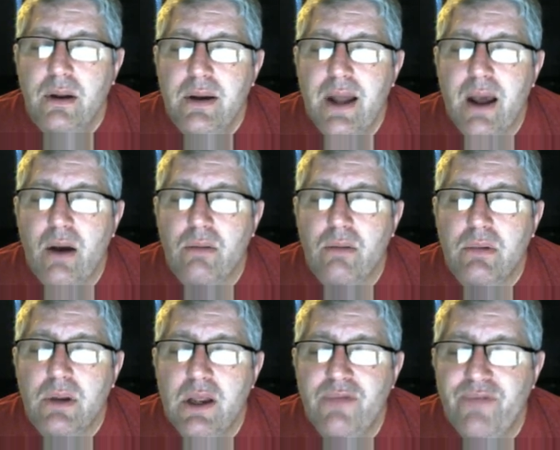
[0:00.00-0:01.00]
Now,
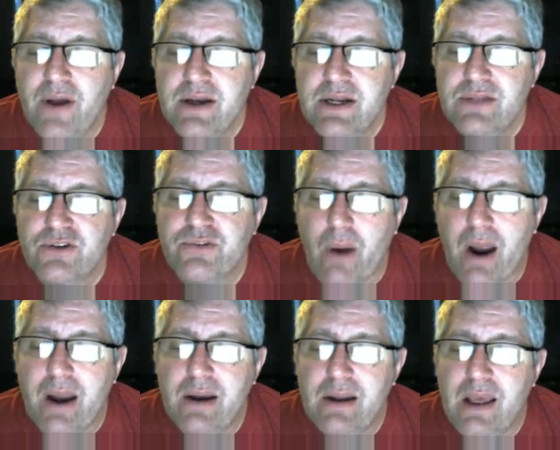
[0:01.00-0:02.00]
if I did this right